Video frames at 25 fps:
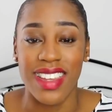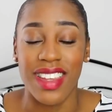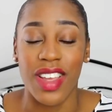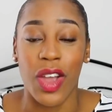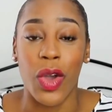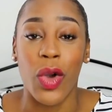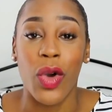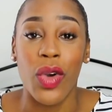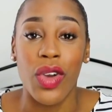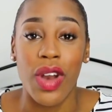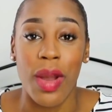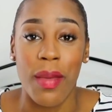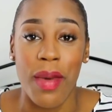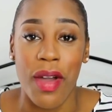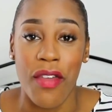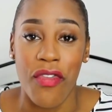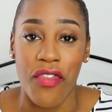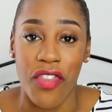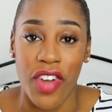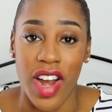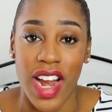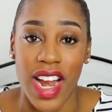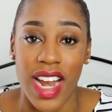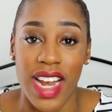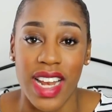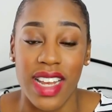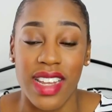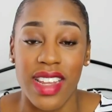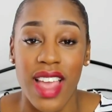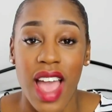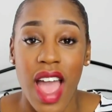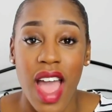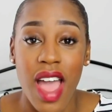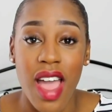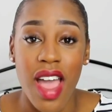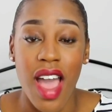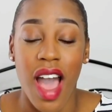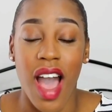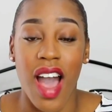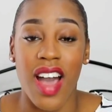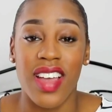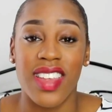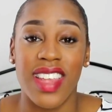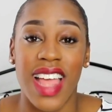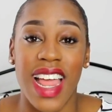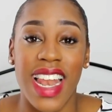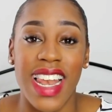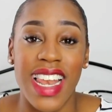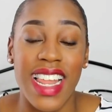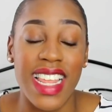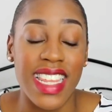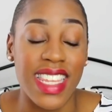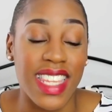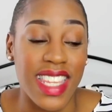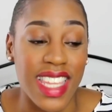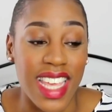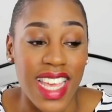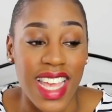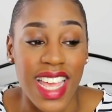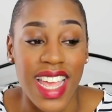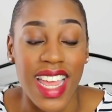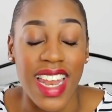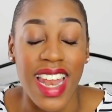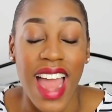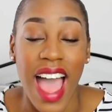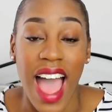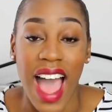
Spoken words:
So I called up my friend, I was like, listen